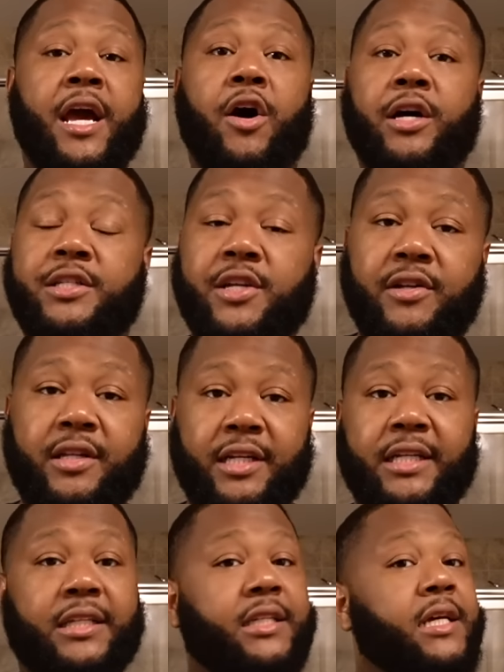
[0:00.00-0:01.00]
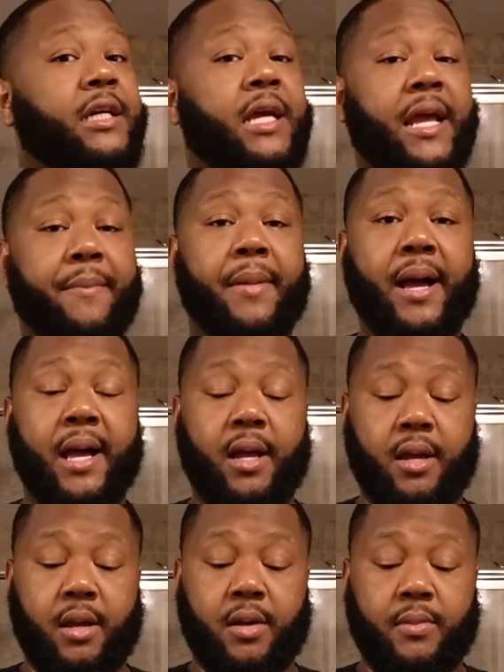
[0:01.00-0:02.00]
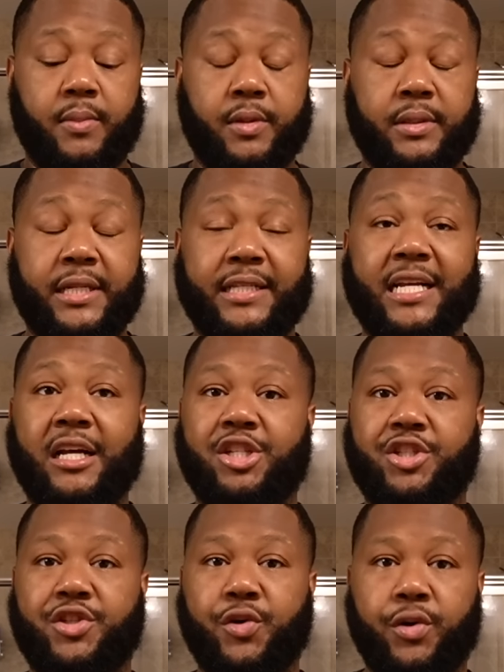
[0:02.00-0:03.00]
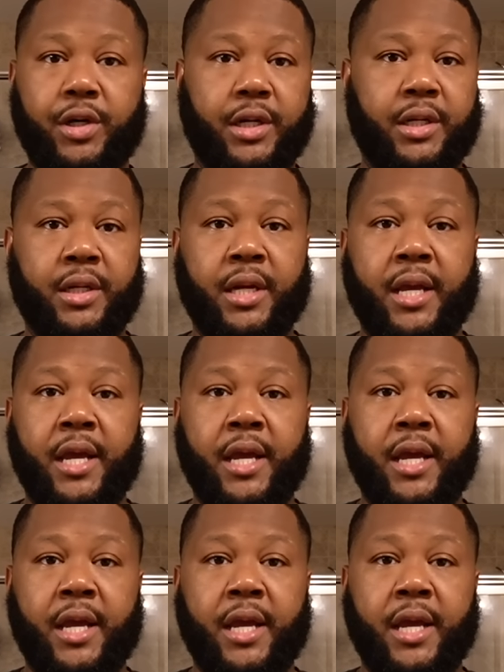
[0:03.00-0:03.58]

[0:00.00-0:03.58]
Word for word: Also linked in my TikTok store